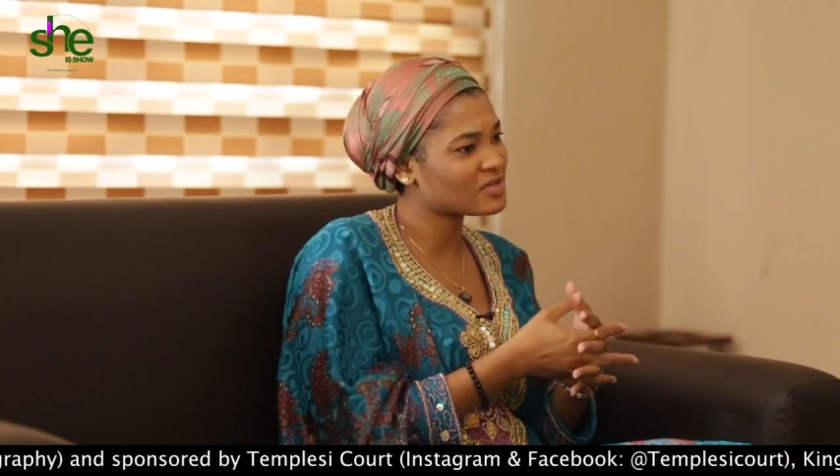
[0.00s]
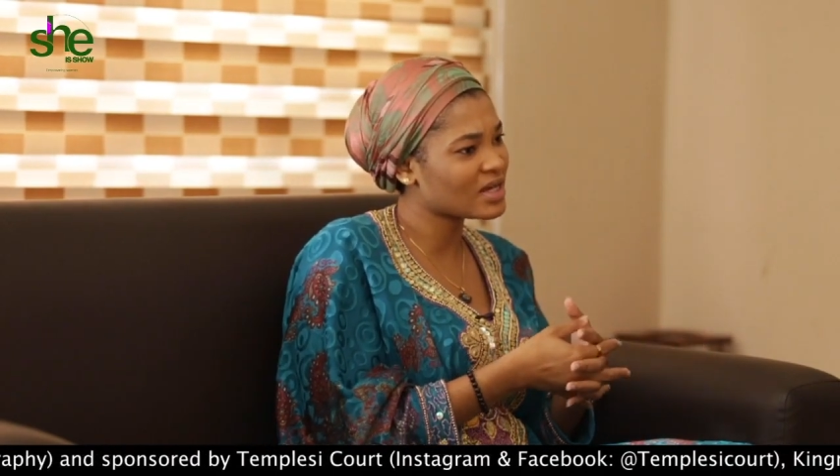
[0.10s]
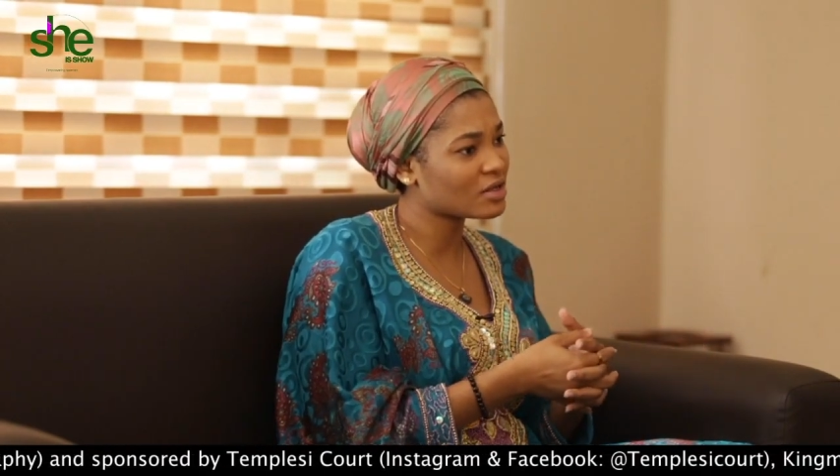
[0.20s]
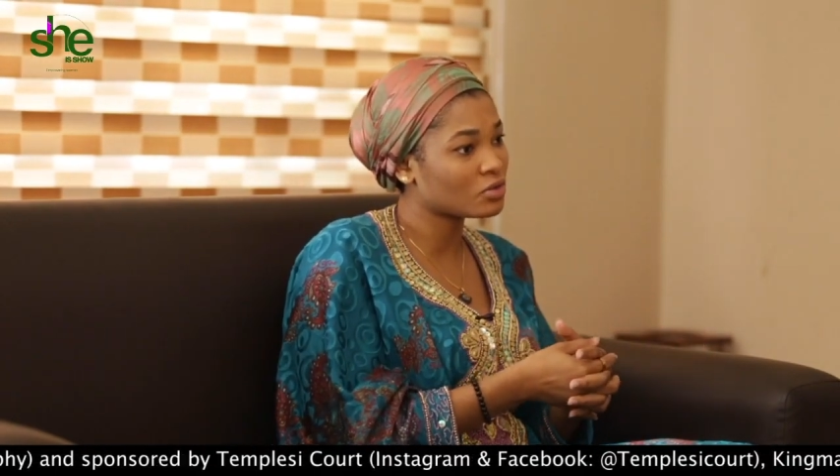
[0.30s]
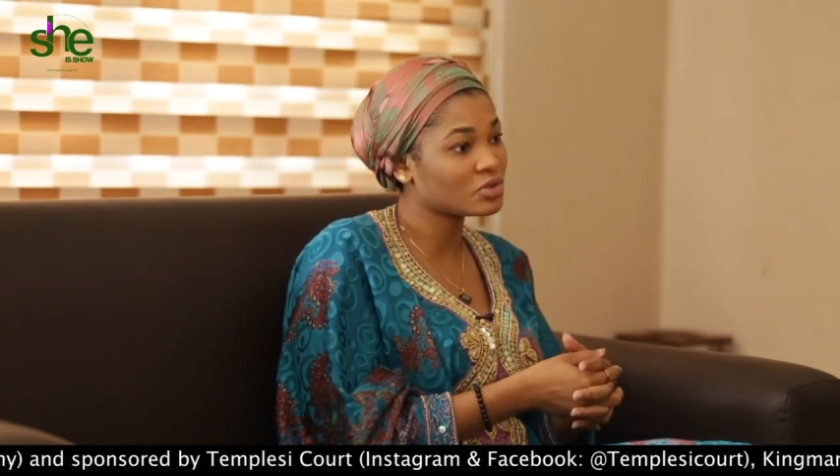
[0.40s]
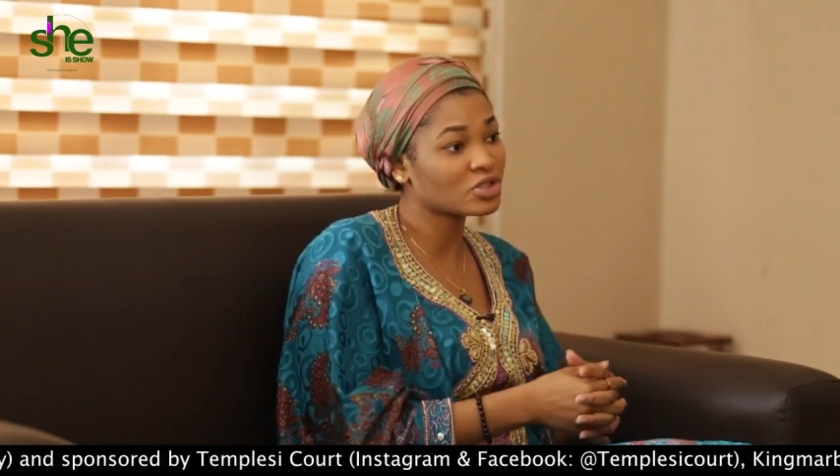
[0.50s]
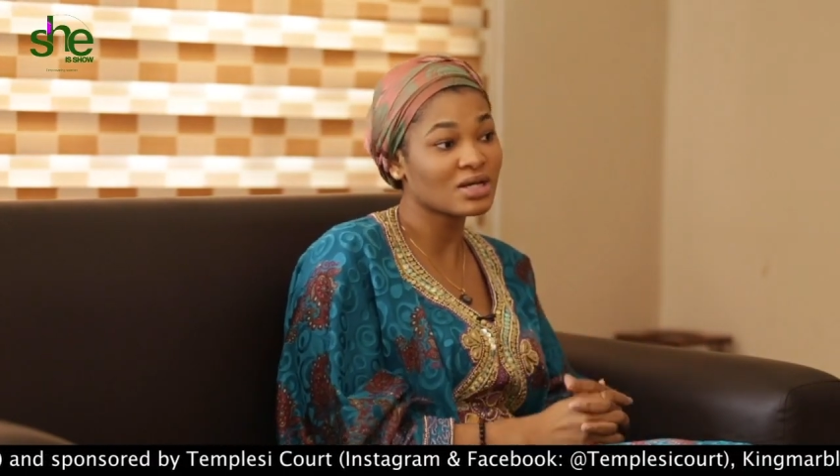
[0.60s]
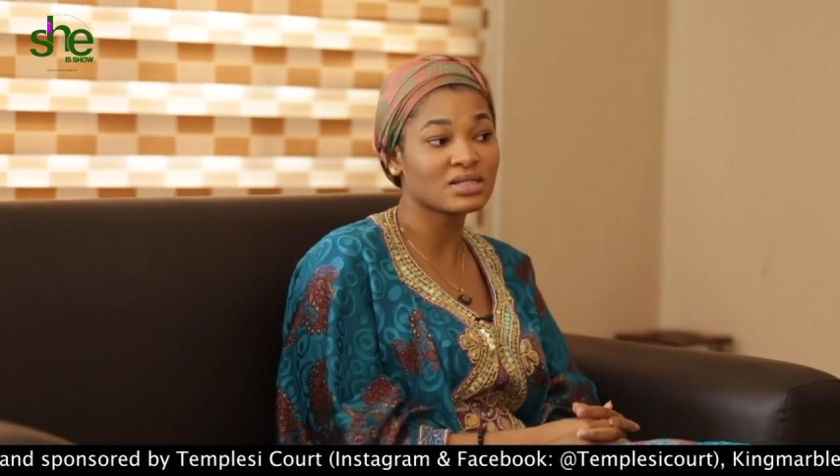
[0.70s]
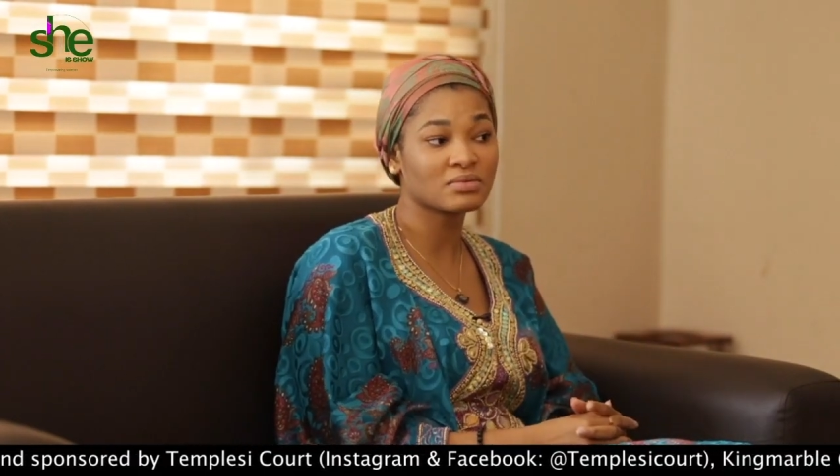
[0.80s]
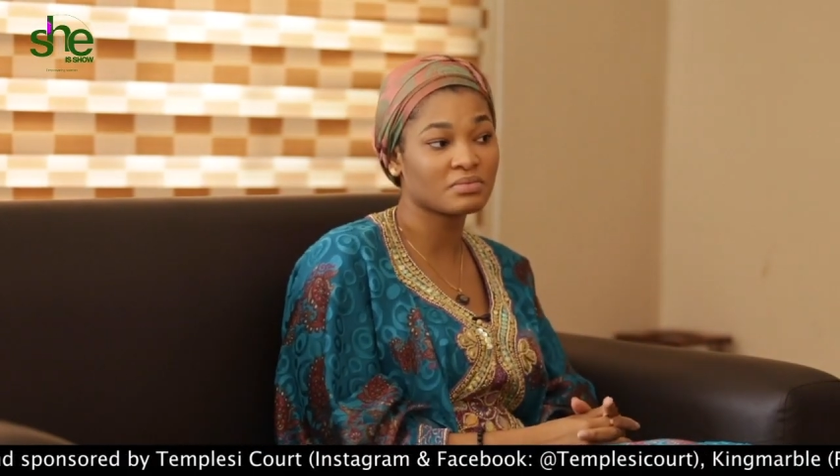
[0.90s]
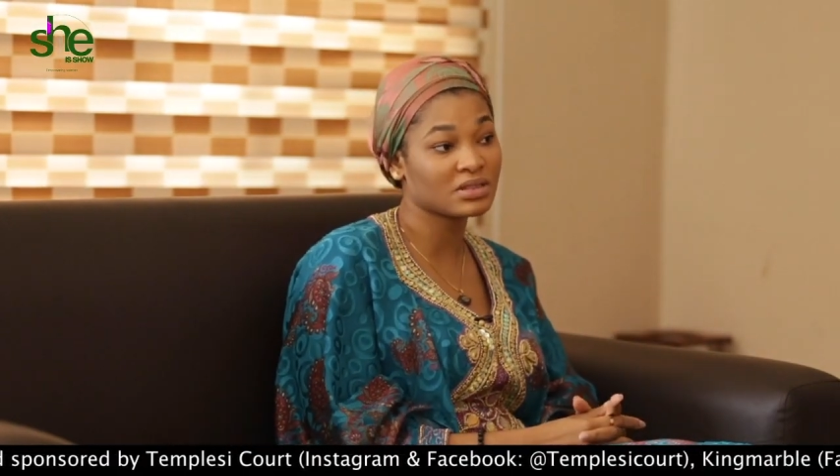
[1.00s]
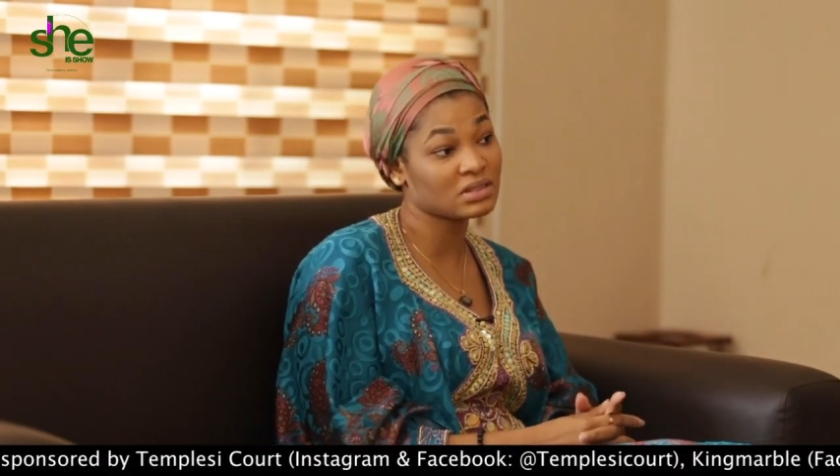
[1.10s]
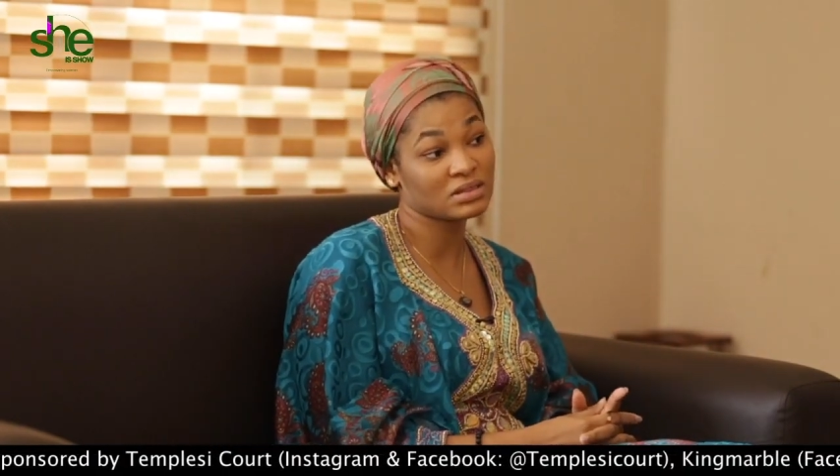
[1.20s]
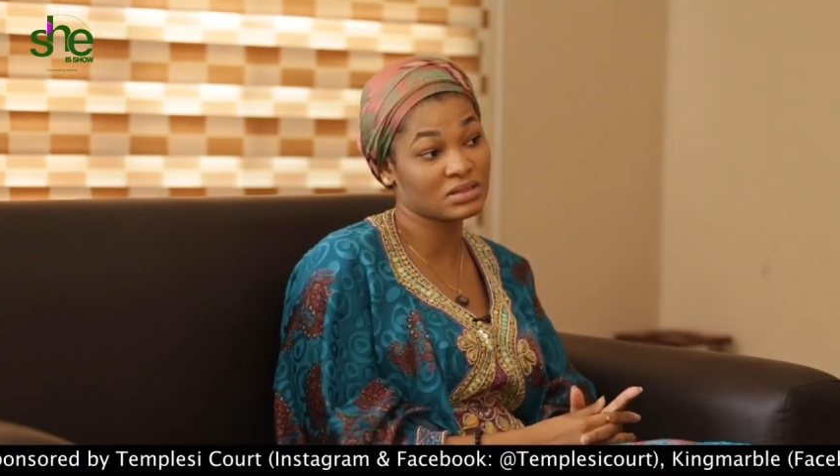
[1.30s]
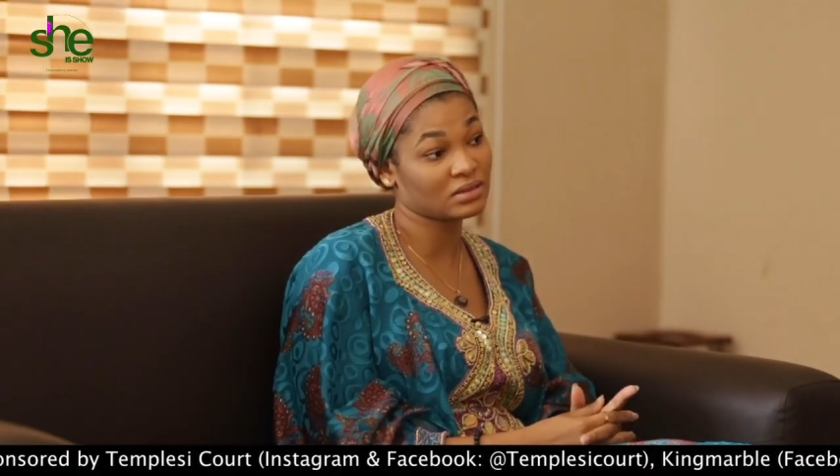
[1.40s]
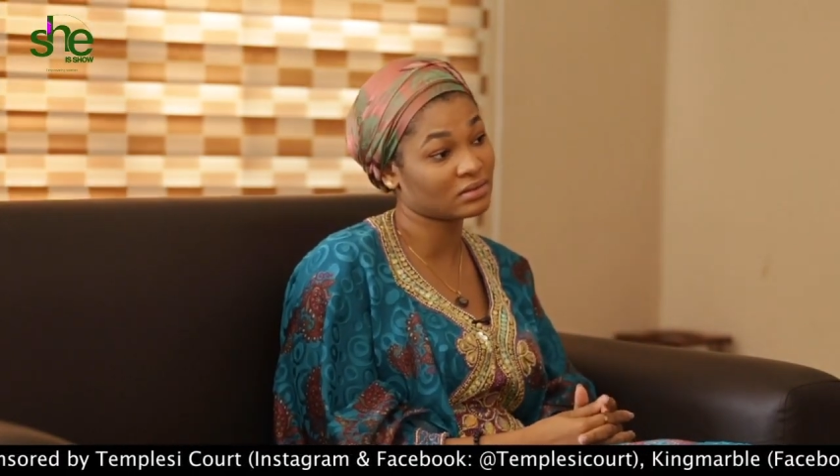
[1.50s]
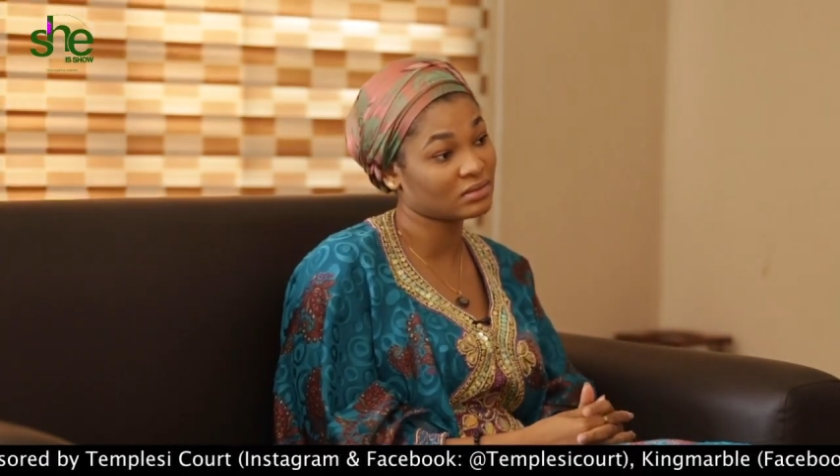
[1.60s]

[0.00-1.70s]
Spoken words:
circle, which hasn't been easy.